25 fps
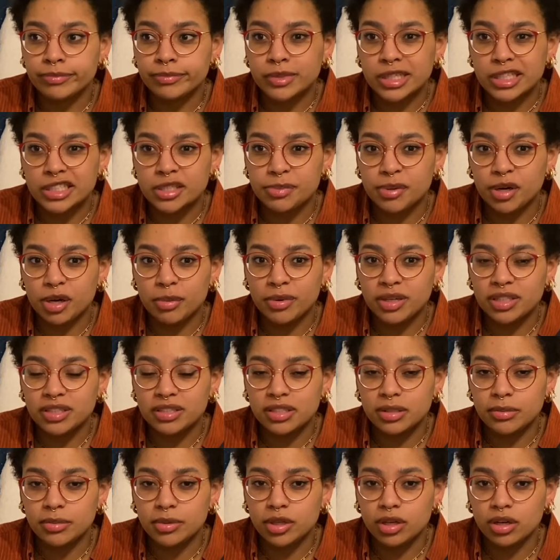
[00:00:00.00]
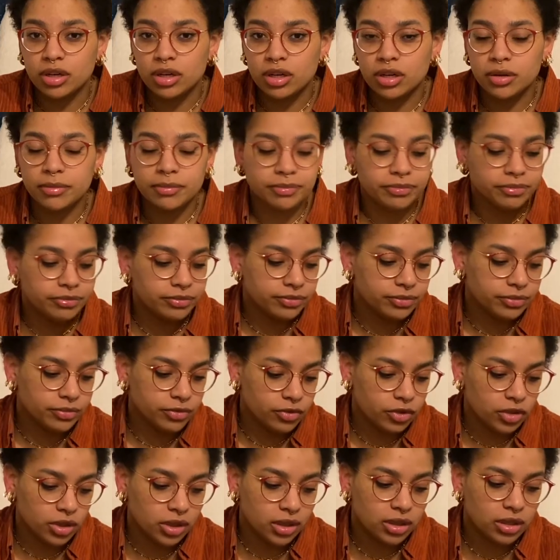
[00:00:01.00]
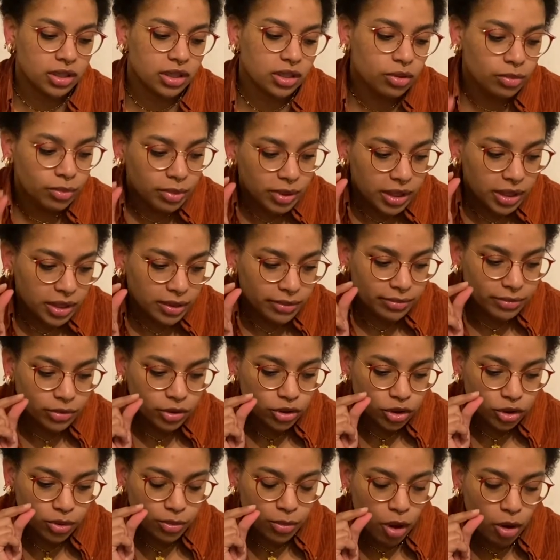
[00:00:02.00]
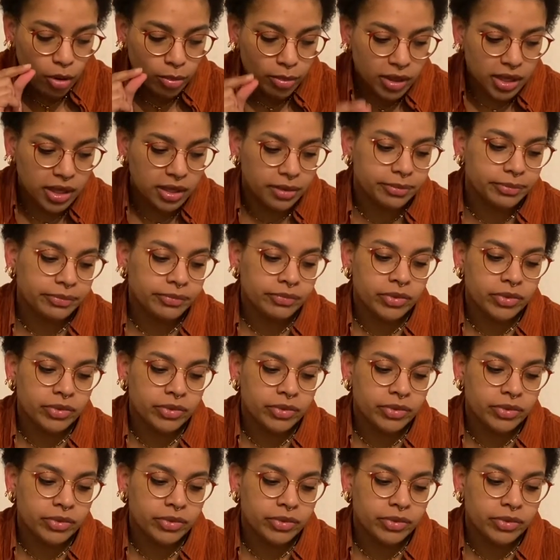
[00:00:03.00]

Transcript: It's been on my TBR for a little bit, small bit.